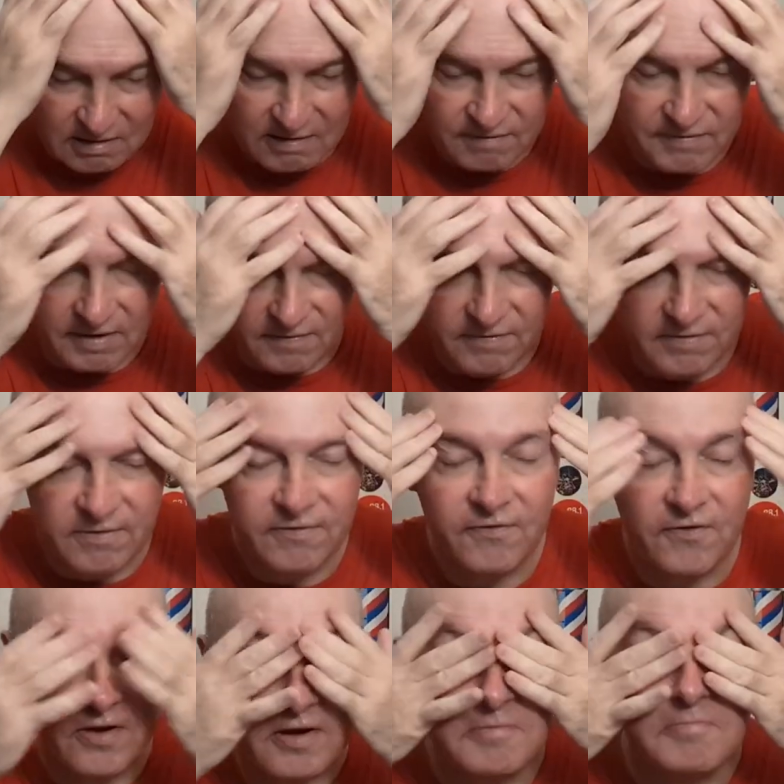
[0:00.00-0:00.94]
I've never
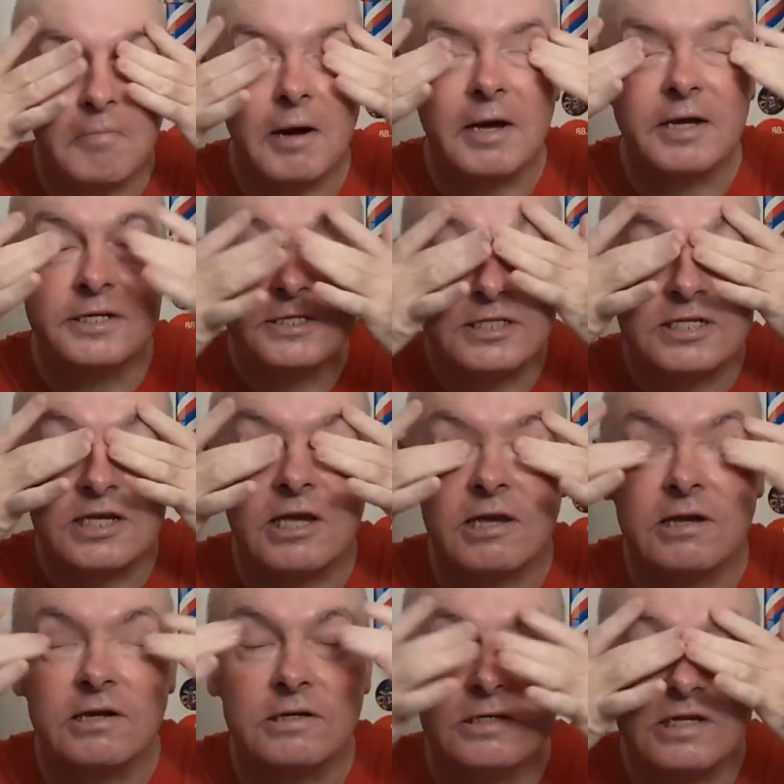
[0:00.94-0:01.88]
fed my
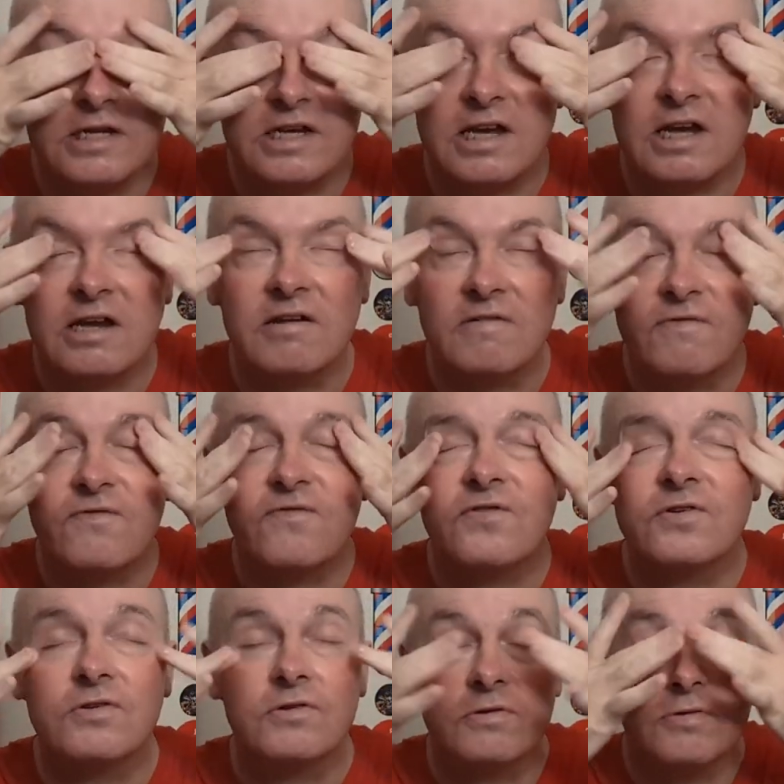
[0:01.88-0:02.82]
skin any kind of
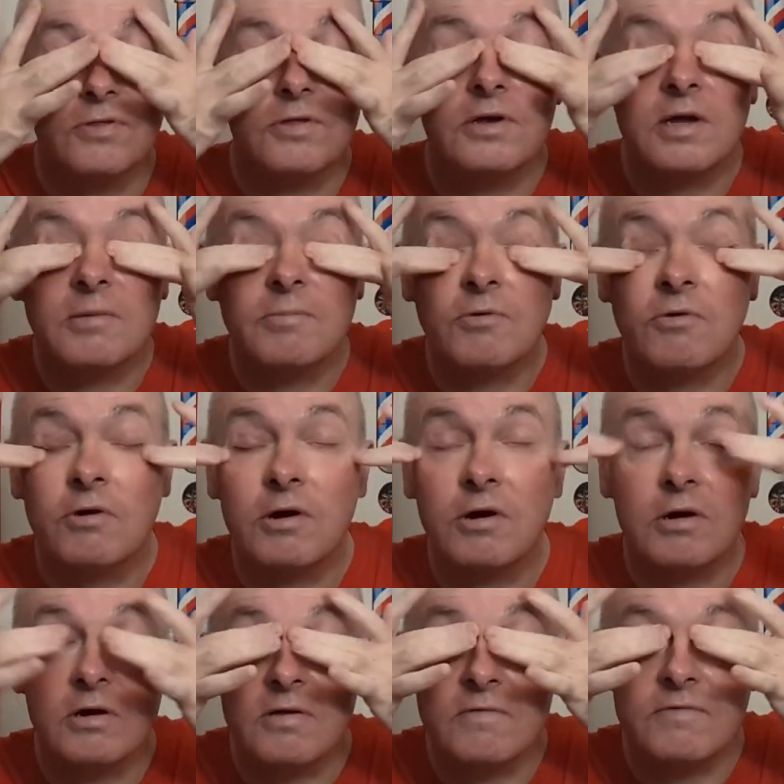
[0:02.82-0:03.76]
food that I'm
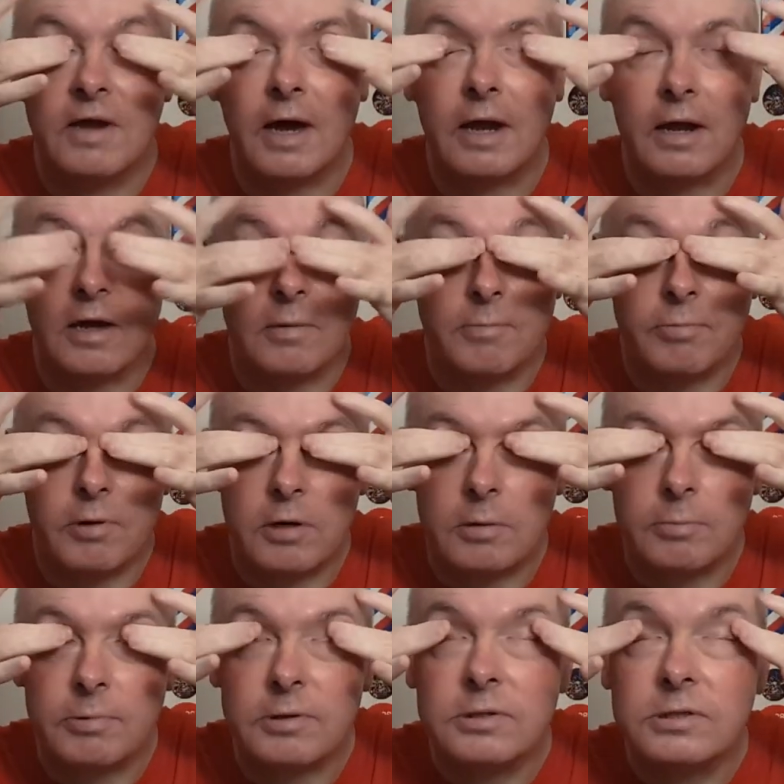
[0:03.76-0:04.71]
aware of, not on
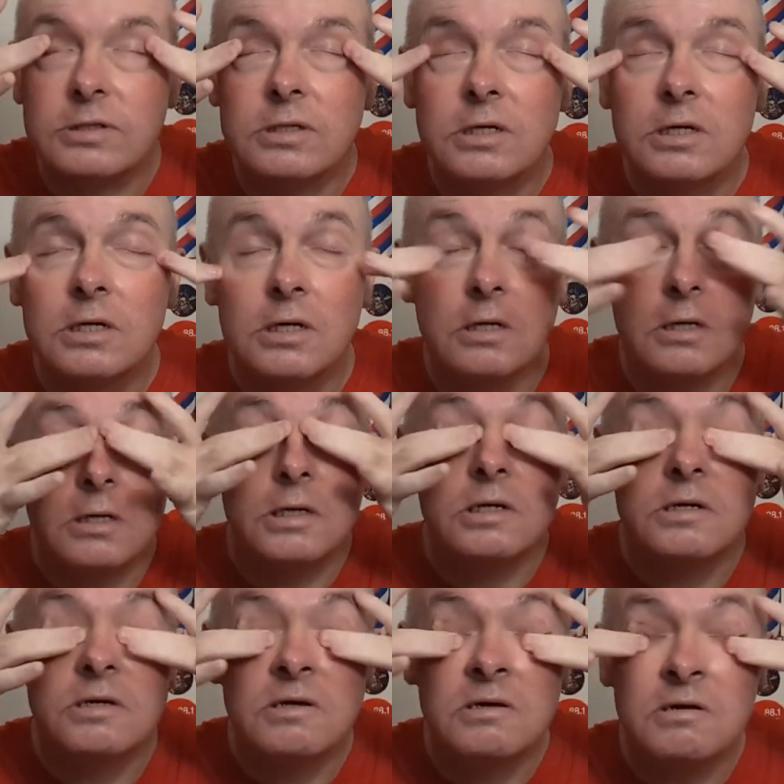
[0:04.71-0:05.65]
purpose.
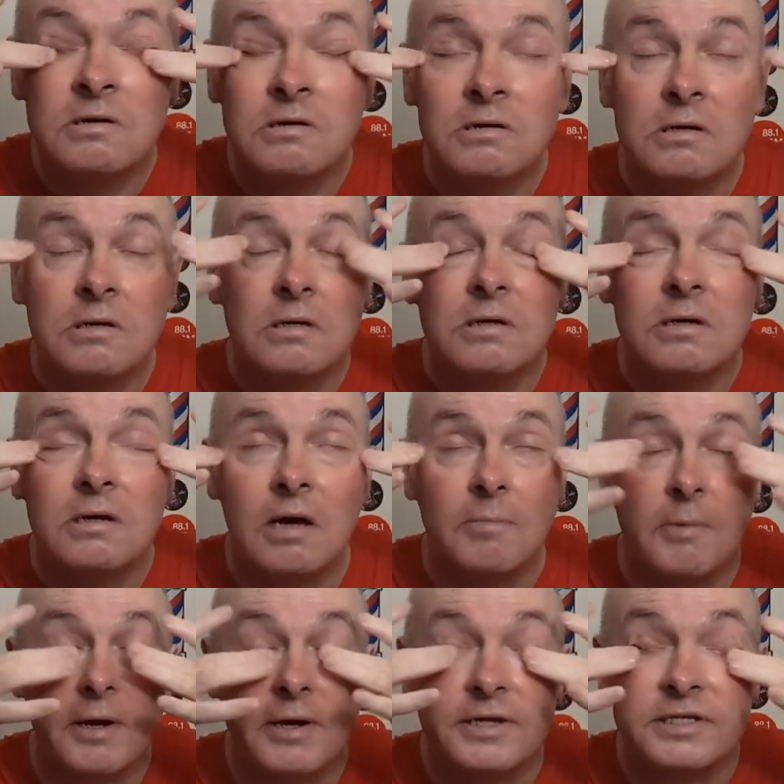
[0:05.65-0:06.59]

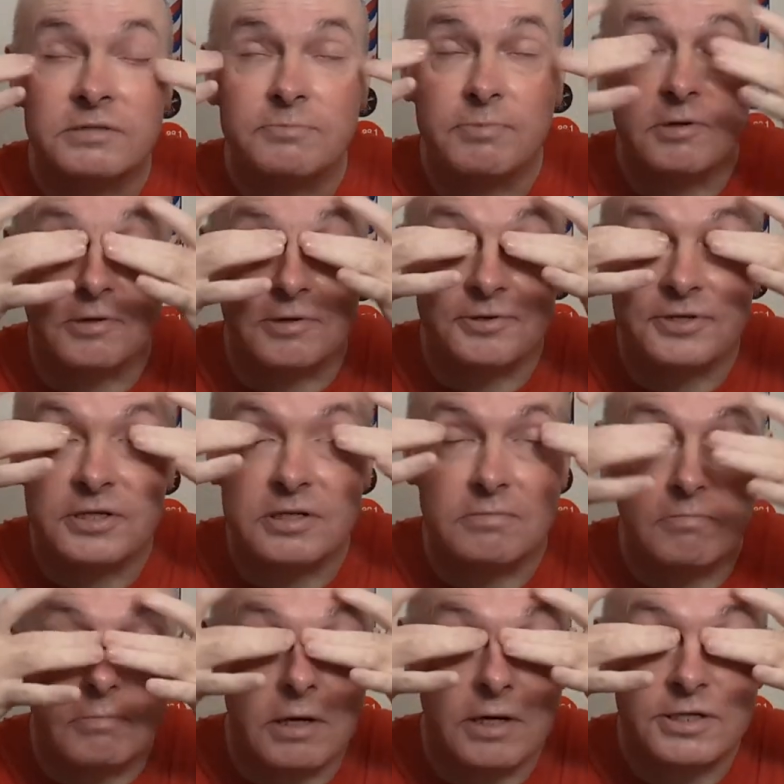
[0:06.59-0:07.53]
I might have spilled
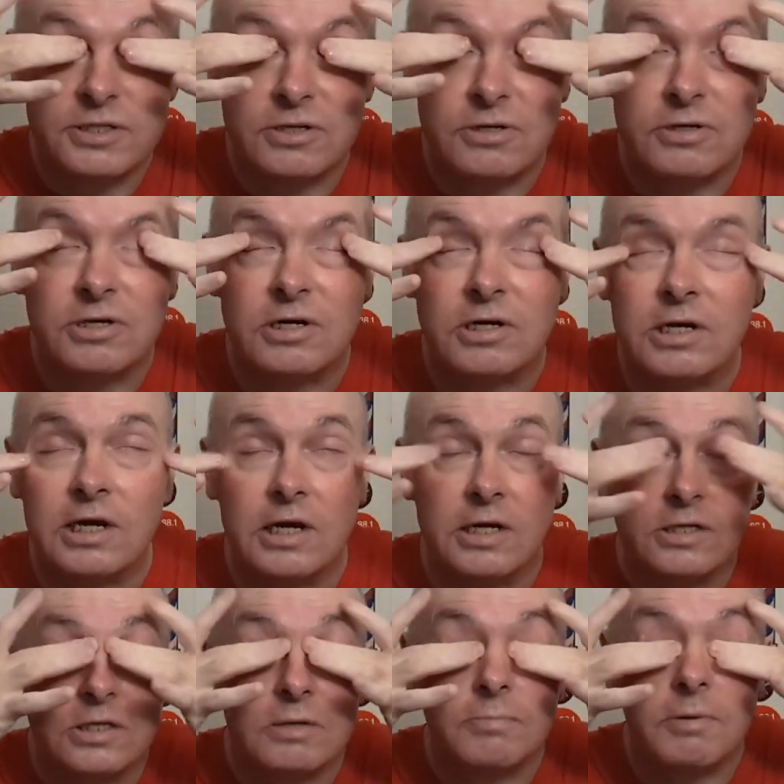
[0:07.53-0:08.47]
some mustard or
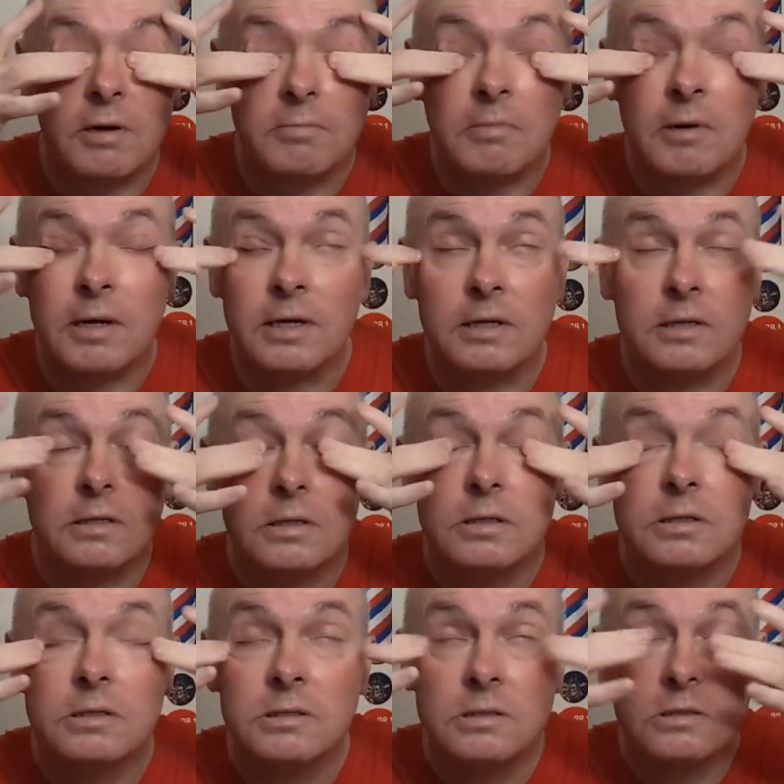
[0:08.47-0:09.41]
ketchup on
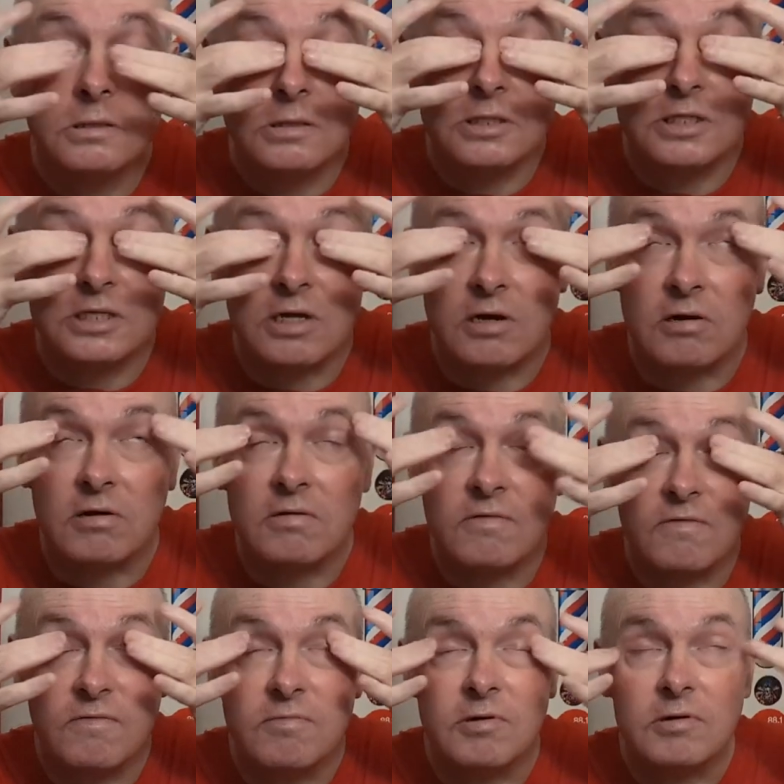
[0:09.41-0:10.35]

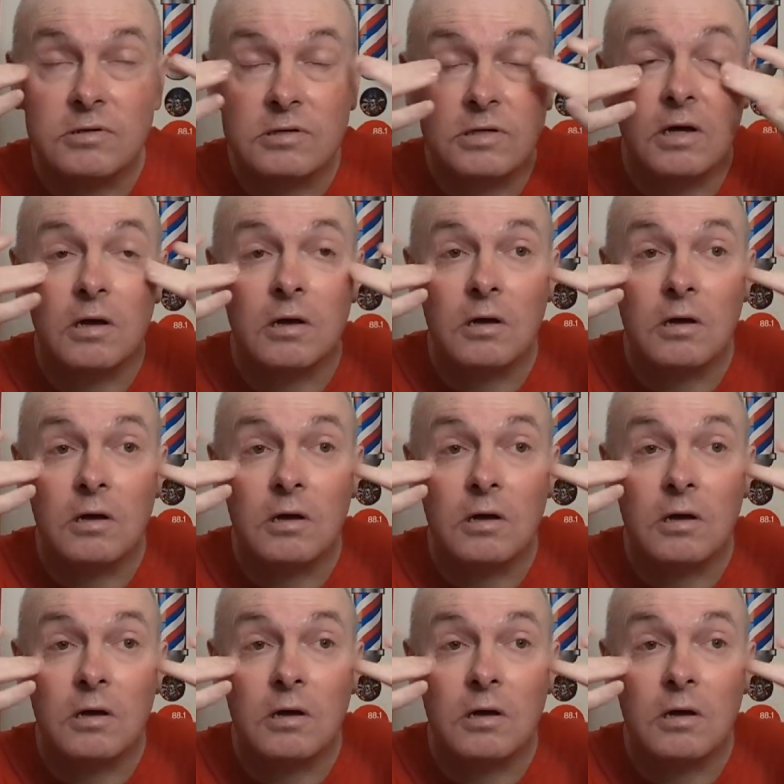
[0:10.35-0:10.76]
myself, but